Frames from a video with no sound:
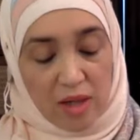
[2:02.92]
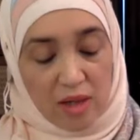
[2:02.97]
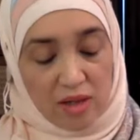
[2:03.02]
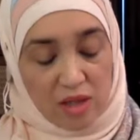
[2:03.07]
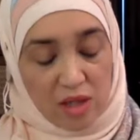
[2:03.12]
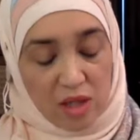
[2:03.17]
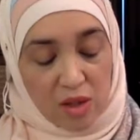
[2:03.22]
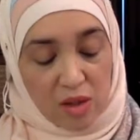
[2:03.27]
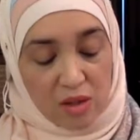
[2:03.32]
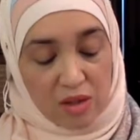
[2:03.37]
are
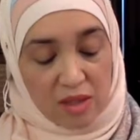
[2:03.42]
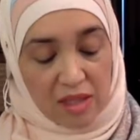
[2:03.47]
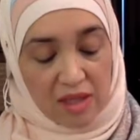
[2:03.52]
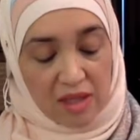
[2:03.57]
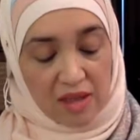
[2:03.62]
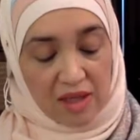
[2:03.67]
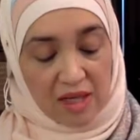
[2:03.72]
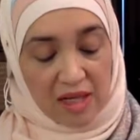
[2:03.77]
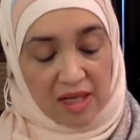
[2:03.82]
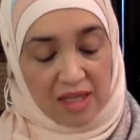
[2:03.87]
told
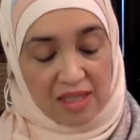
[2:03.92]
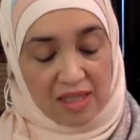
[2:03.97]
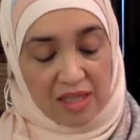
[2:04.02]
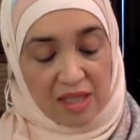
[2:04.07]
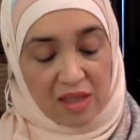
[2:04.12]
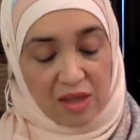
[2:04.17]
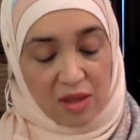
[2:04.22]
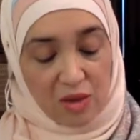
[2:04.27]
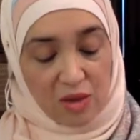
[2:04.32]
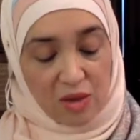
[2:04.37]
in the
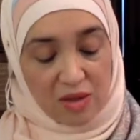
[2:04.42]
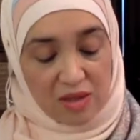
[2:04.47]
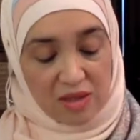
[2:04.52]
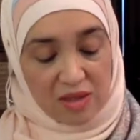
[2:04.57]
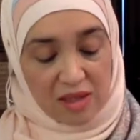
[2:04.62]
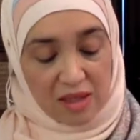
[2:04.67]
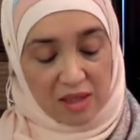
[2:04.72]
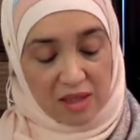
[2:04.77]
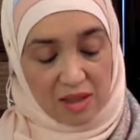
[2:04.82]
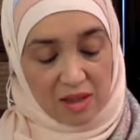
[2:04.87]
Hadith
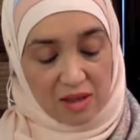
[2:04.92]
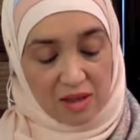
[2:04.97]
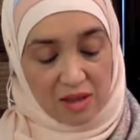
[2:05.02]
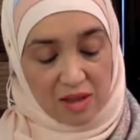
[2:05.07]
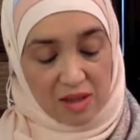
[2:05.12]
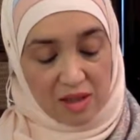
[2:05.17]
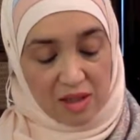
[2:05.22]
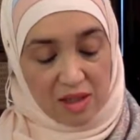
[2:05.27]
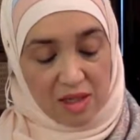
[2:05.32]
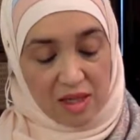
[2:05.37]
Qudsi,
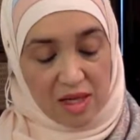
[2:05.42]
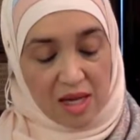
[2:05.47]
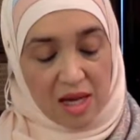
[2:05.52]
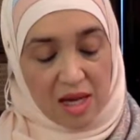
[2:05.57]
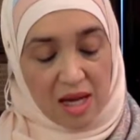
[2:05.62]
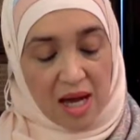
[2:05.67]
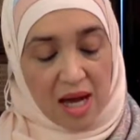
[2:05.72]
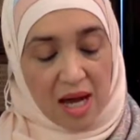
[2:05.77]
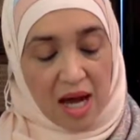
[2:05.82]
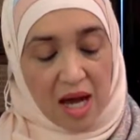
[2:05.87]

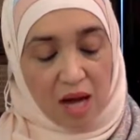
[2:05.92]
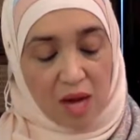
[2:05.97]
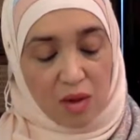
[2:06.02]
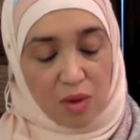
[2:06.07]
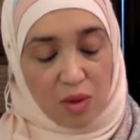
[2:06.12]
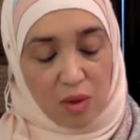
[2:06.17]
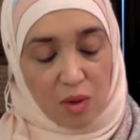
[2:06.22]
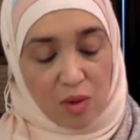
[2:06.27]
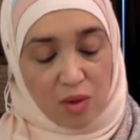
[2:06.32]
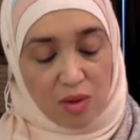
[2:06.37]
our
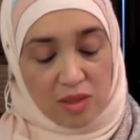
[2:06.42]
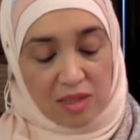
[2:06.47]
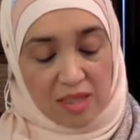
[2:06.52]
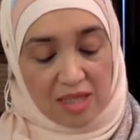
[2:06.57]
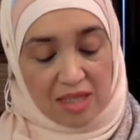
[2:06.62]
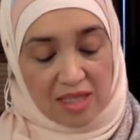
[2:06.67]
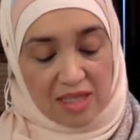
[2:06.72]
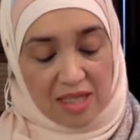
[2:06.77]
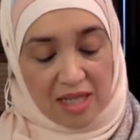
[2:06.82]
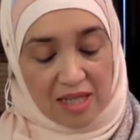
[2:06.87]
Lord
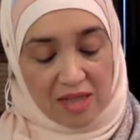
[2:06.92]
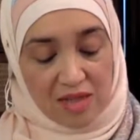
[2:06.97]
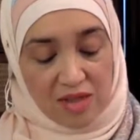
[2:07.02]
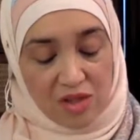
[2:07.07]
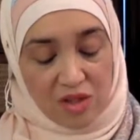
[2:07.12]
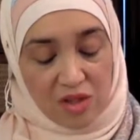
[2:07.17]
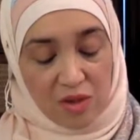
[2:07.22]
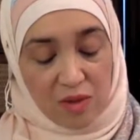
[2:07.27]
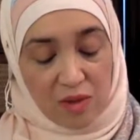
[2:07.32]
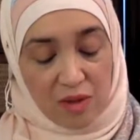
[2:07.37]
descends
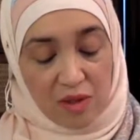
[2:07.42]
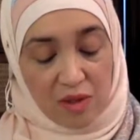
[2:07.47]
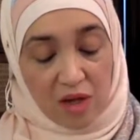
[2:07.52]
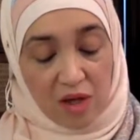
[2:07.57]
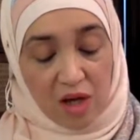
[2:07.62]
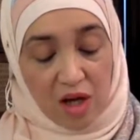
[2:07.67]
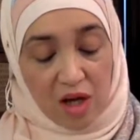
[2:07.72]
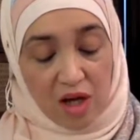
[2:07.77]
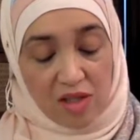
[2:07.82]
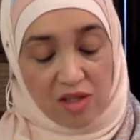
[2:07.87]
during the
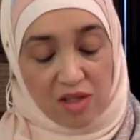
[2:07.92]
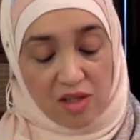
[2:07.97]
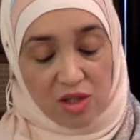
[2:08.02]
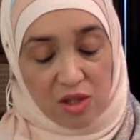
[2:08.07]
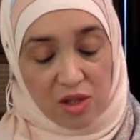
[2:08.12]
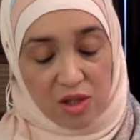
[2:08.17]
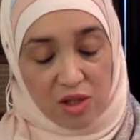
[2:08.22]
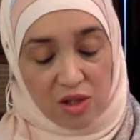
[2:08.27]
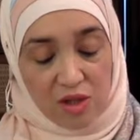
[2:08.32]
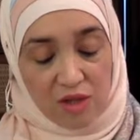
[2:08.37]
last
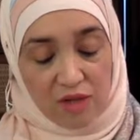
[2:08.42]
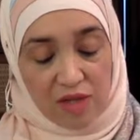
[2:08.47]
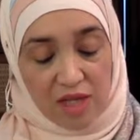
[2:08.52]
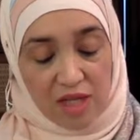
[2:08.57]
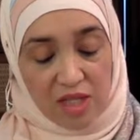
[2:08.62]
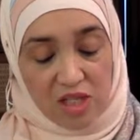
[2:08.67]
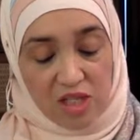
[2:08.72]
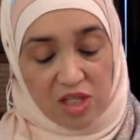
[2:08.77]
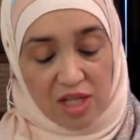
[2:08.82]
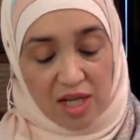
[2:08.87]
third of
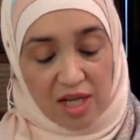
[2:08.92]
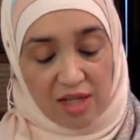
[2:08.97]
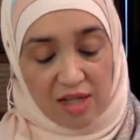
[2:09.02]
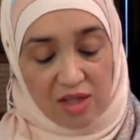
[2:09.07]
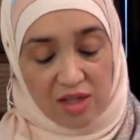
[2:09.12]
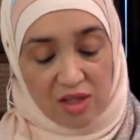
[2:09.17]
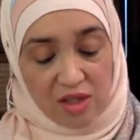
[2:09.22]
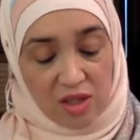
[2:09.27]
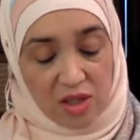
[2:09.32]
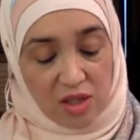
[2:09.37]
each
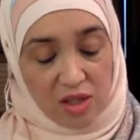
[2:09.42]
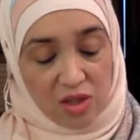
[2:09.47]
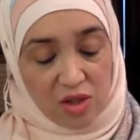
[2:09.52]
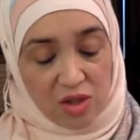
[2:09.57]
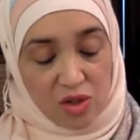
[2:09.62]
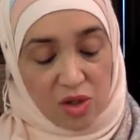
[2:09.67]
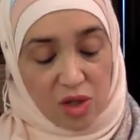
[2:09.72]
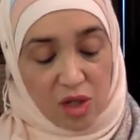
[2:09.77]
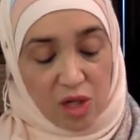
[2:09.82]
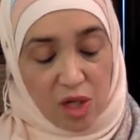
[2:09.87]
night
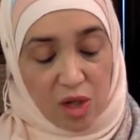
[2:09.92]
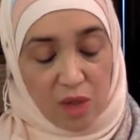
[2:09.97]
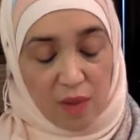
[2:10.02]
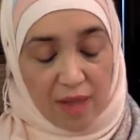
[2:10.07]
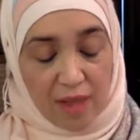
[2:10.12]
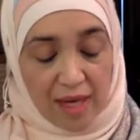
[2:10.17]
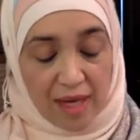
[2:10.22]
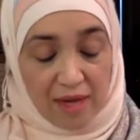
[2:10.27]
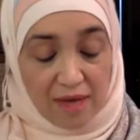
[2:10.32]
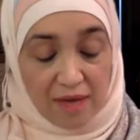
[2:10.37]
to the lower
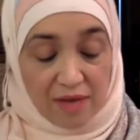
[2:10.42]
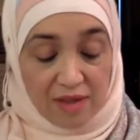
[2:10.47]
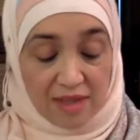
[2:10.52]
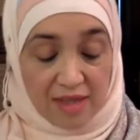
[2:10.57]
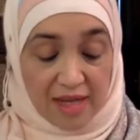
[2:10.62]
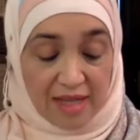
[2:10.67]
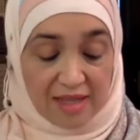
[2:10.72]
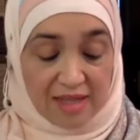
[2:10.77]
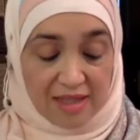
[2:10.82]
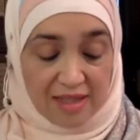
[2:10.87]
heaven
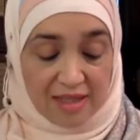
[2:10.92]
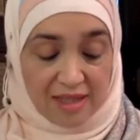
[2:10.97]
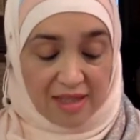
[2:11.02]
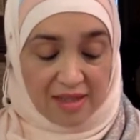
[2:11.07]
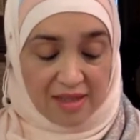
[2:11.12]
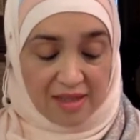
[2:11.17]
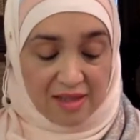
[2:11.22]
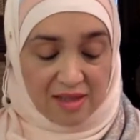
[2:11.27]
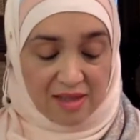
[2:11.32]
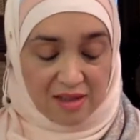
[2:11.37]
and
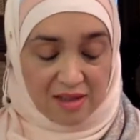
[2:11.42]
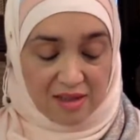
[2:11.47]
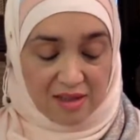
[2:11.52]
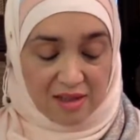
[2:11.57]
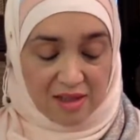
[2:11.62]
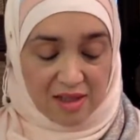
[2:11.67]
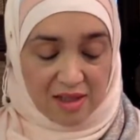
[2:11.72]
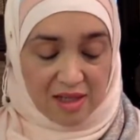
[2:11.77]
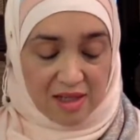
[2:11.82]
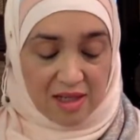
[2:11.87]
says,
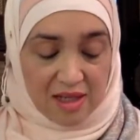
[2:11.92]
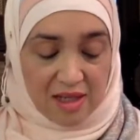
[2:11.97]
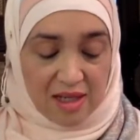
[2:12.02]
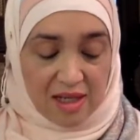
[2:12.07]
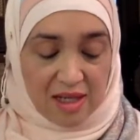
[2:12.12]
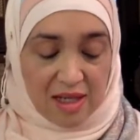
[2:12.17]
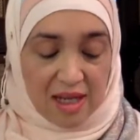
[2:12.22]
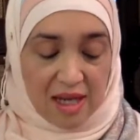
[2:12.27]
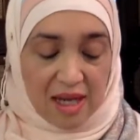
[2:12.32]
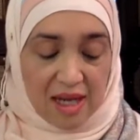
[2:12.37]

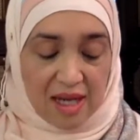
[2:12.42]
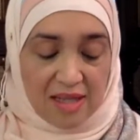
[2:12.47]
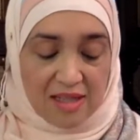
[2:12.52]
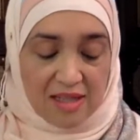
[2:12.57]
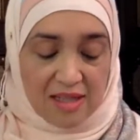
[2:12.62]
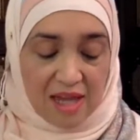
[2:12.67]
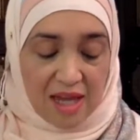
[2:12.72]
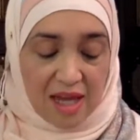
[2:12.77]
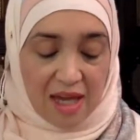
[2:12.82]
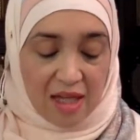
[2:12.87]
is
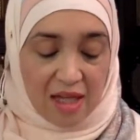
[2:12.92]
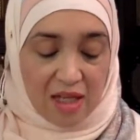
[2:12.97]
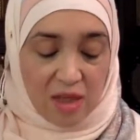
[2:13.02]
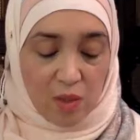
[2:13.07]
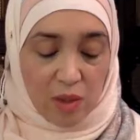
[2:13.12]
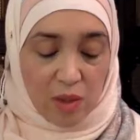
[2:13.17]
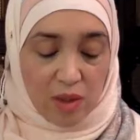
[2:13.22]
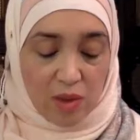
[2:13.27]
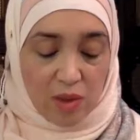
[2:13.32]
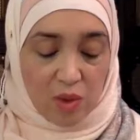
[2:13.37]
there
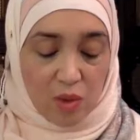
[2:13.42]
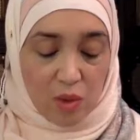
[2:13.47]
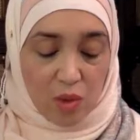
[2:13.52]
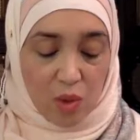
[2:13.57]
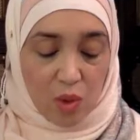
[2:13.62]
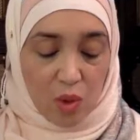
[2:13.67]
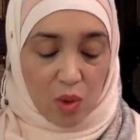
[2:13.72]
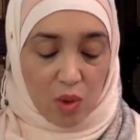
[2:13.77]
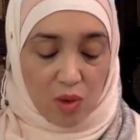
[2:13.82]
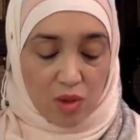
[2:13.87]
anyone who
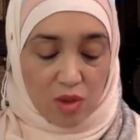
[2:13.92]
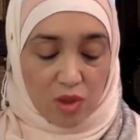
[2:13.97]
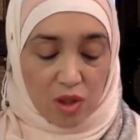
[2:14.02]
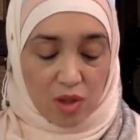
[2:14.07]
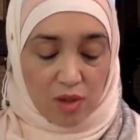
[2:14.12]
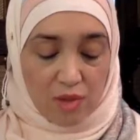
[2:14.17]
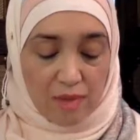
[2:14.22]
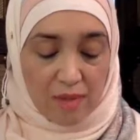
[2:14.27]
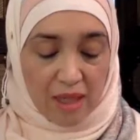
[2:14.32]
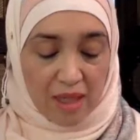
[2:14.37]
calls
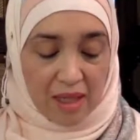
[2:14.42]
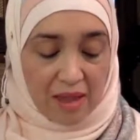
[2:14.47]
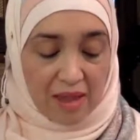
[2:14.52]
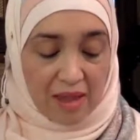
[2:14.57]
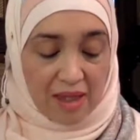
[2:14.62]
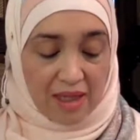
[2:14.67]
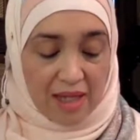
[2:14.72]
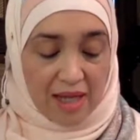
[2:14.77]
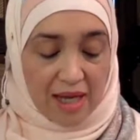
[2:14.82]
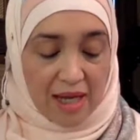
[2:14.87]
on me
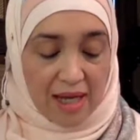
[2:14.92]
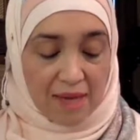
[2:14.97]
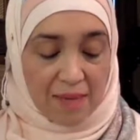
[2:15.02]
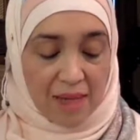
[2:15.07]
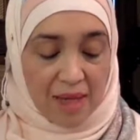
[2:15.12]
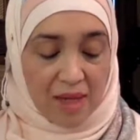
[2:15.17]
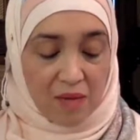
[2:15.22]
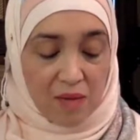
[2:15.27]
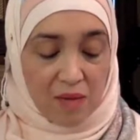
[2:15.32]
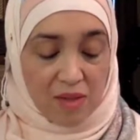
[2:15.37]
that I
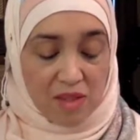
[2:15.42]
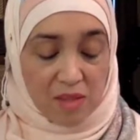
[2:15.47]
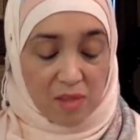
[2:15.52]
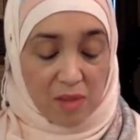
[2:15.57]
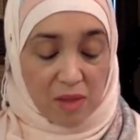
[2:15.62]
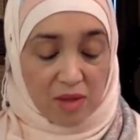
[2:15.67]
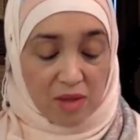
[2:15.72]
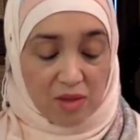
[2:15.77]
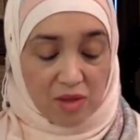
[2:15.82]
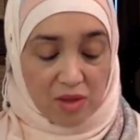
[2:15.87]
may
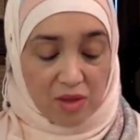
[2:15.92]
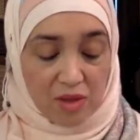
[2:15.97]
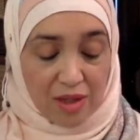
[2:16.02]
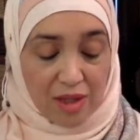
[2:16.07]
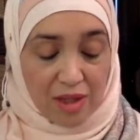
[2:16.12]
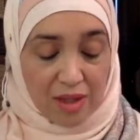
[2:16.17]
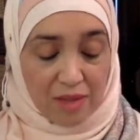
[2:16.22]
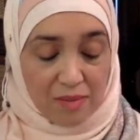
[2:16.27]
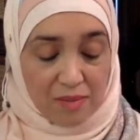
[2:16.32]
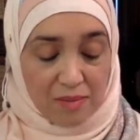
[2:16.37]
respond to
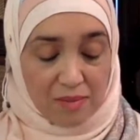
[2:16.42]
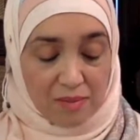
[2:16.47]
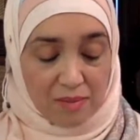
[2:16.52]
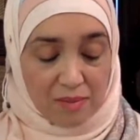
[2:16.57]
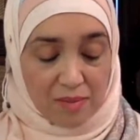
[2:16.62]
him?